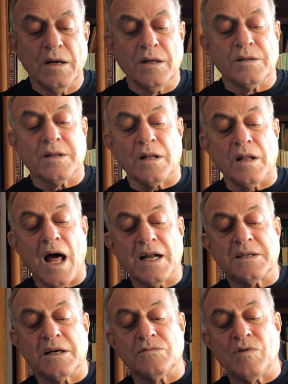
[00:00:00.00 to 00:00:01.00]
The
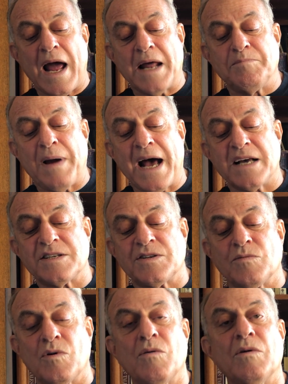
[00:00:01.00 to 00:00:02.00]
Latke ran past a
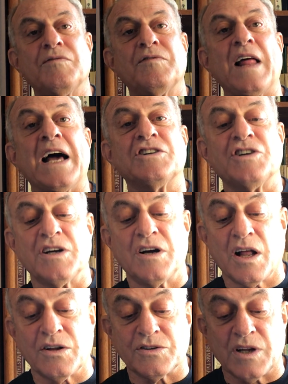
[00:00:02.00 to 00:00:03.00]
row of flashing
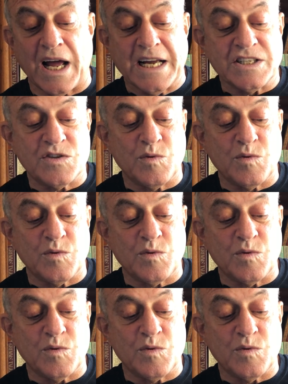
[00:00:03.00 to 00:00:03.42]
colored lights,